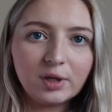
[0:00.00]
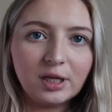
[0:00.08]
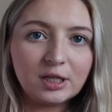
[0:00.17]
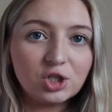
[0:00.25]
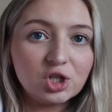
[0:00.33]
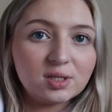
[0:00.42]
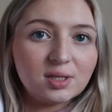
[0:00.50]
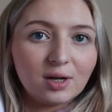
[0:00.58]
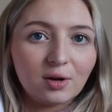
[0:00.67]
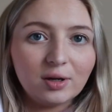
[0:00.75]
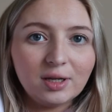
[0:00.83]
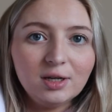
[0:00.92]
like just
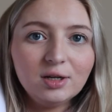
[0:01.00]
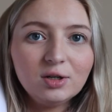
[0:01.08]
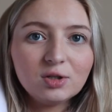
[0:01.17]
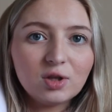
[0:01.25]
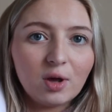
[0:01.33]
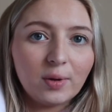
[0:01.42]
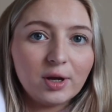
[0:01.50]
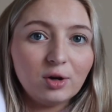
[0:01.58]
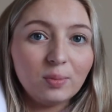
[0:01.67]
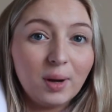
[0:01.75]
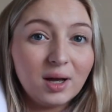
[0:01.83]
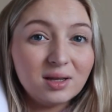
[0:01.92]
sitting on here, so that way
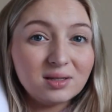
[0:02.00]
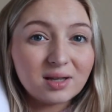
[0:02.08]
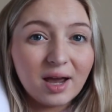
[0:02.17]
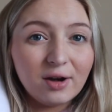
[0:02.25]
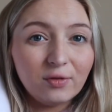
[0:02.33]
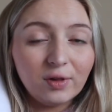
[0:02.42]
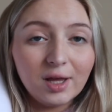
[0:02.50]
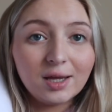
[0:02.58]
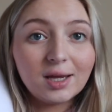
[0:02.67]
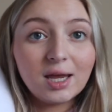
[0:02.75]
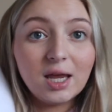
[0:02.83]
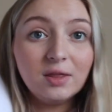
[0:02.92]
your butt is kind of
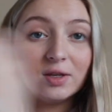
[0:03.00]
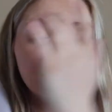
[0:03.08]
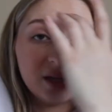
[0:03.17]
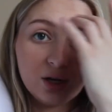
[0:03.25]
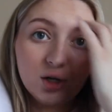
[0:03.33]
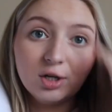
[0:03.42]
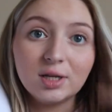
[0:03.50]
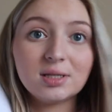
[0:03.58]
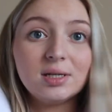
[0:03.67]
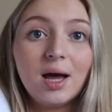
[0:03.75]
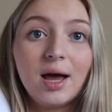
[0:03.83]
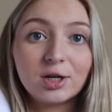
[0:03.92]
like in the center and
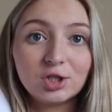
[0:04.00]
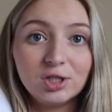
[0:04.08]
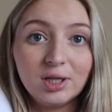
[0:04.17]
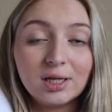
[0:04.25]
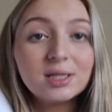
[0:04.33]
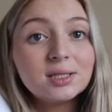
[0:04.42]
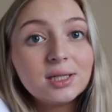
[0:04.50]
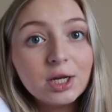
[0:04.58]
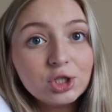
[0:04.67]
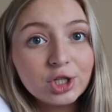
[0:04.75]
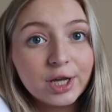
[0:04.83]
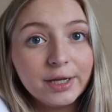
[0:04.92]
it's not actually like
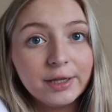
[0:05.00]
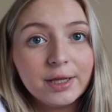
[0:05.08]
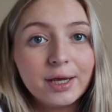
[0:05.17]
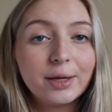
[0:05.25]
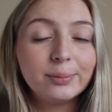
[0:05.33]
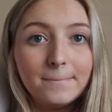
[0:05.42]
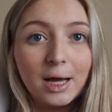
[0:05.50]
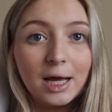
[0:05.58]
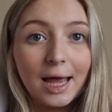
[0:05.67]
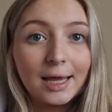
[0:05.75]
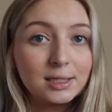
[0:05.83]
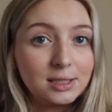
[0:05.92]
touching anything.
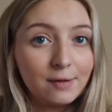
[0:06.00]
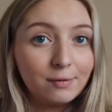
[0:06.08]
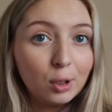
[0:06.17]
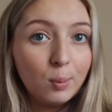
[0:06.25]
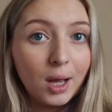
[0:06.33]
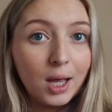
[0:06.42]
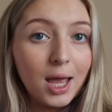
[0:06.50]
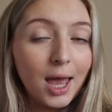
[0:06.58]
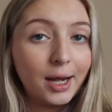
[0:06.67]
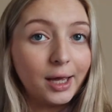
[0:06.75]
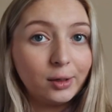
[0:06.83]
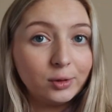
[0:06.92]
But I guess I have a little butt
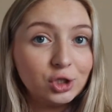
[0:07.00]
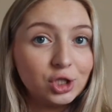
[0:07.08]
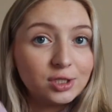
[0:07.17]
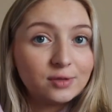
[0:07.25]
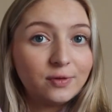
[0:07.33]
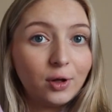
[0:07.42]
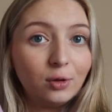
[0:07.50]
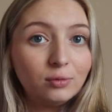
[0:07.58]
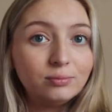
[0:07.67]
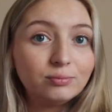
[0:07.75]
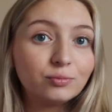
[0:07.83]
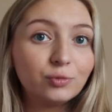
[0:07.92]
and I just fell
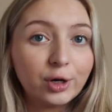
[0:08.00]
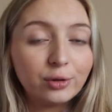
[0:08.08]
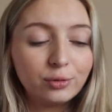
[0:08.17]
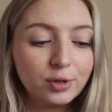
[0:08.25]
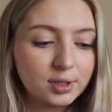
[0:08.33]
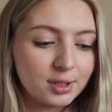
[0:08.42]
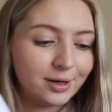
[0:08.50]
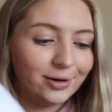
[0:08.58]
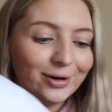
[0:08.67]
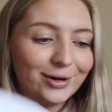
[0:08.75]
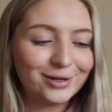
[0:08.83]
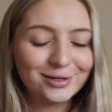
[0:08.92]
right through the
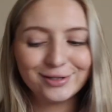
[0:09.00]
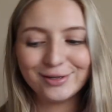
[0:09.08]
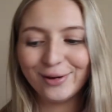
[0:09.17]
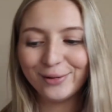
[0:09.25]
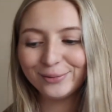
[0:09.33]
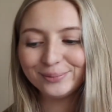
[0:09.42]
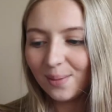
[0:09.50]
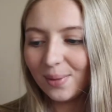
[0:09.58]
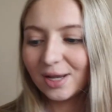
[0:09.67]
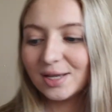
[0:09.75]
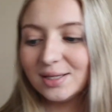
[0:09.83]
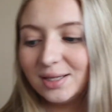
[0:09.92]
center. So
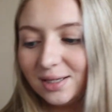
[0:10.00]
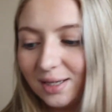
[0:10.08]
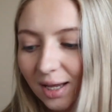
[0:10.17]
my cousin,